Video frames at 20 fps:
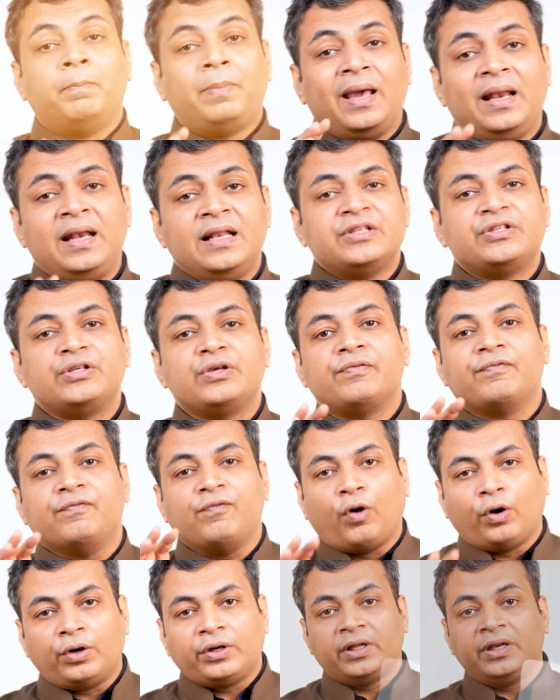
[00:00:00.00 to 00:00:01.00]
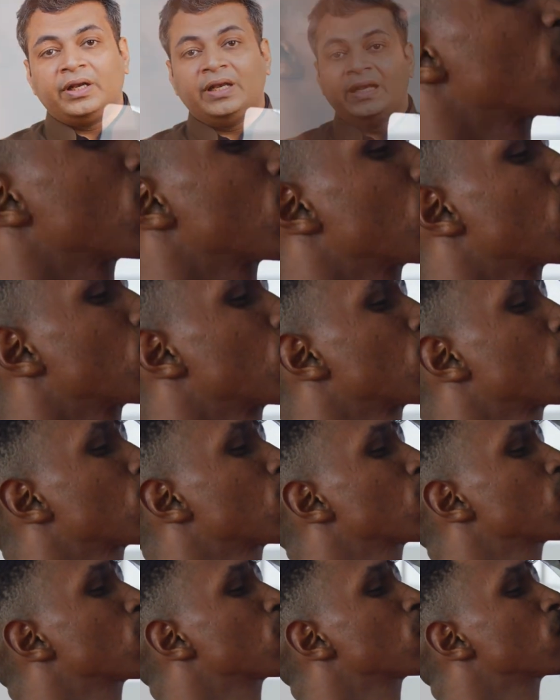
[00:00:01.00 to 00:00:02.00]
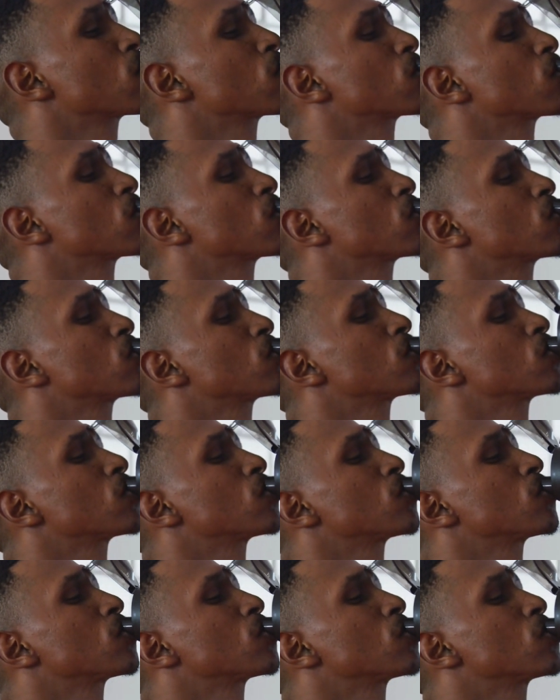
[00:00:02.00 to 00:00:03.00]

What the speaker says: Balance your water intake smartly. Don't be